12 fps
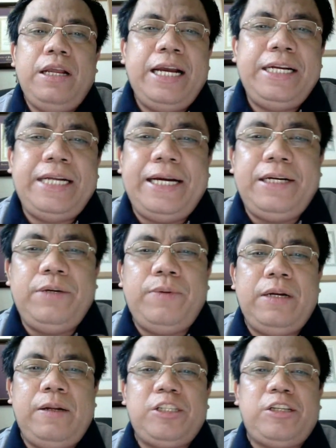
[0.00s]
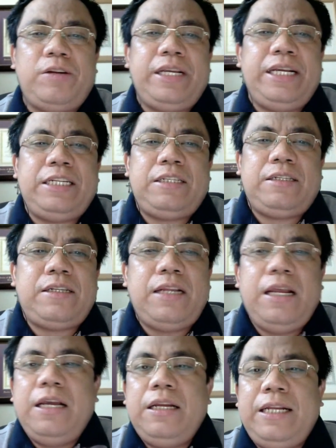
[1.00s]
and the other one also is
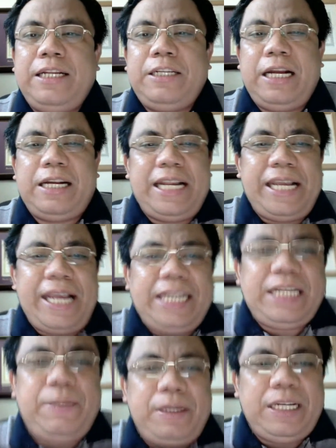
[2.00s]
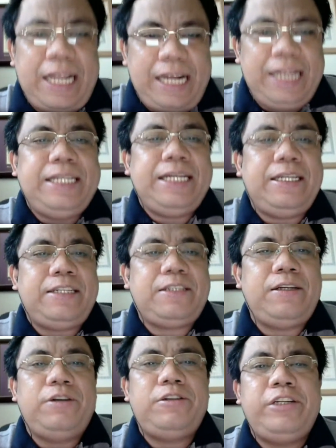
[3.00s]
the creative intelligence.
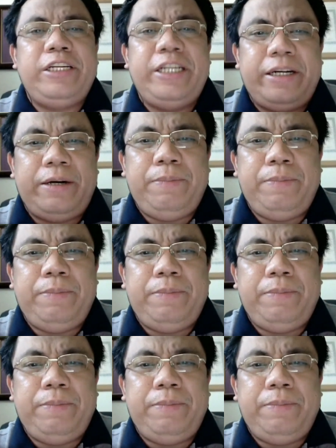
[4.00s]
Now, so there are